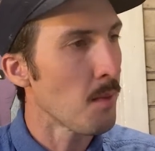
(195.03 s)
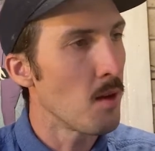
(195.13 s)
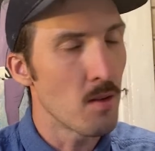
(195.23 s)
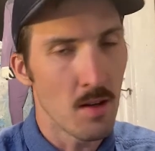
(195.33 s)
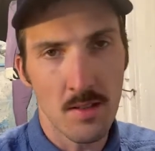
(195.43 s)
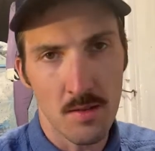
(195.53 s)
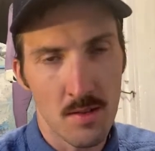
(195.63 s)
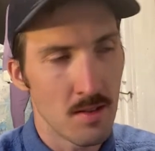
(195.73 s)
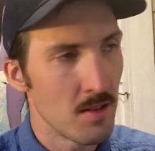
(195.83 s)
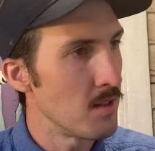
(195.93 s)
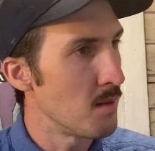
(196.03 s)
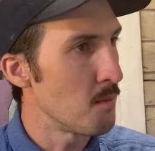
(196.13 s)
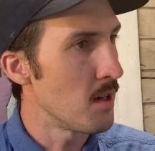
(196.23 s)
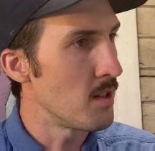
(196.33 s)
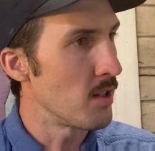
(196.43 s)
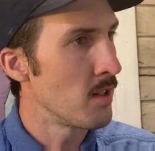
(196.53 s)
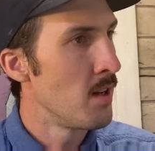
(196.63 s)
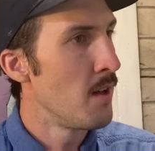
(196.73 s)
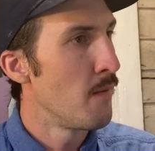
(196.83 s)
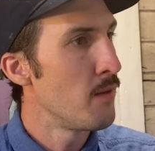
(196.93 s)
Okay, so you can see it's a project.
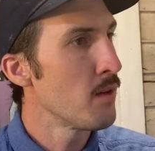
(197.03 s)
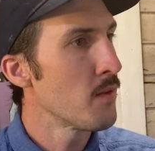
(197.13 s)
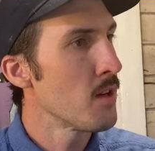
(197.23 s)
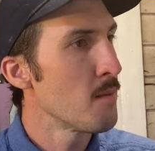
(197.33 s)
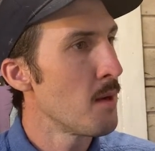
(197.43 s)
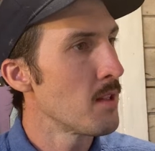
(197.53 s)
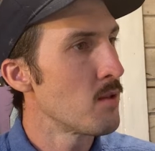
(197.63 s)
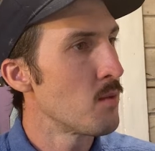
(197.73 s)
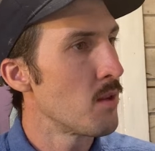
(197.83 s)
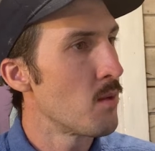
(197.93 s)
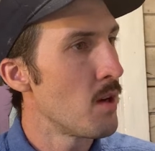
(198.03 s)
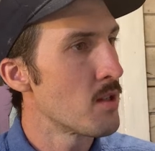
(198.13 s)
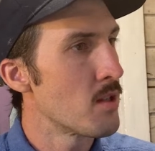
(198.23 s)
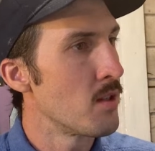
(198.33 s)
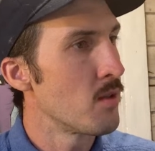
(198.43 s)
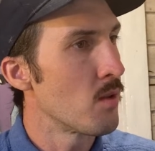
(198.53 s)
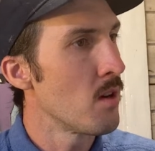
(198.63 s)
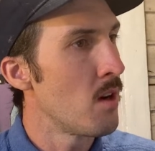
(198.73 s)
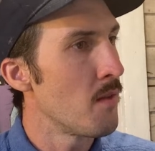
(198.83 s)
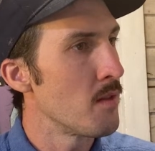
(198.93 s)
Feel free to message with questions or
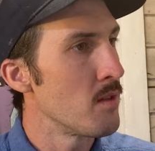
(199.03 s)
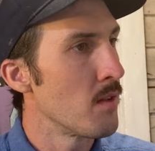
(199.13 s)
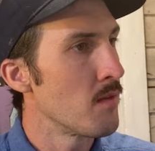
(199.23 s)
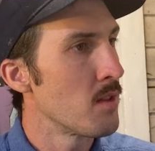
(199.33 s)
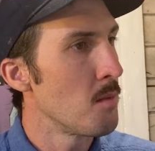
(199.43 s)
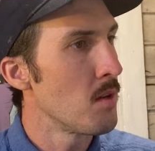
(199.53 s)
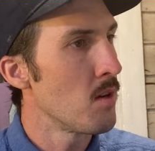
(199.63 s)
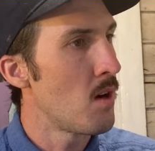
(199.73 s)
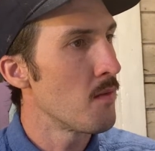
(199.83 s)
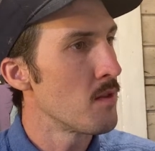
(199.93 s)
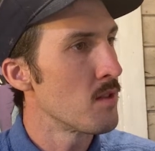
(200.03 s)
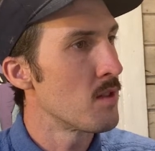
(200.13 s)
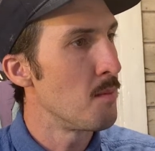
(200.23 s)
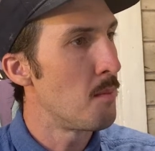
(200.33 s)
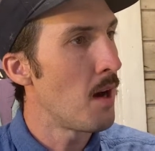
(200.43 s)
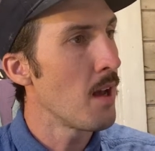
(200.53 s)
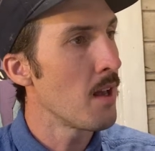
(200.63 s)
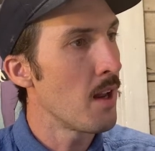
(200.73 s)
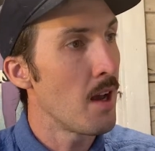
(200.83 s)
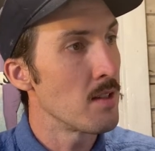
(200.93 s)
offers. If someone offers to buy
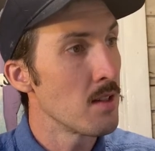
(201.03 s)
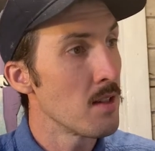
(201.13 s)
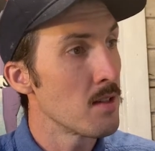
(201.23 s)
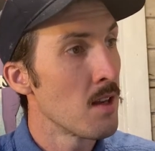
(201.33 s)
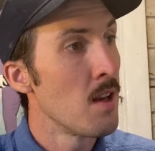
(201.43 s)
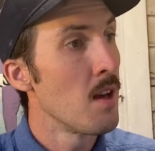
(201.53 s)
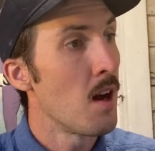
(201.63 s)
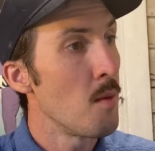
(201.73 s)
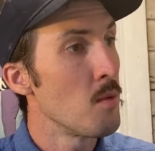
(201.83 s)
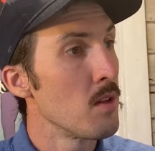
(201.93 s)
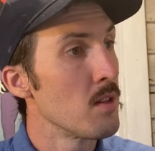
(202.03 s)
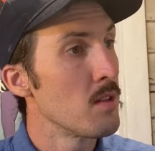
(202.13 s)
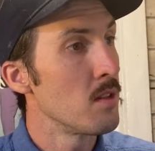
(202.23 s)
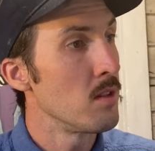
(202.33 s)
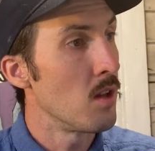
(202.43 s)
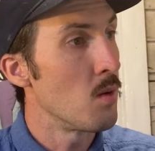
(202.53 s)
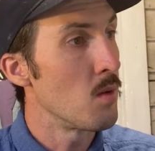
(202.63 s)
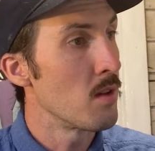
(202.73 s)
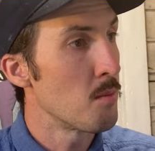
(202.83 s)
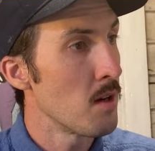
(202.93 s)
it as is, I'm willing to
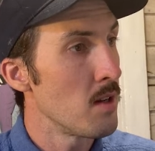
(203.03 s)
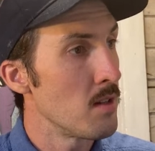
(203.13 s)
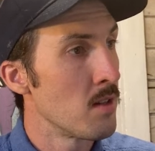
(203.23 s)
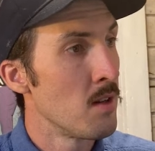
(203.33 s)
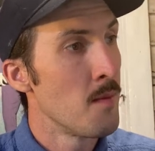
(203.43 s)
lower the price.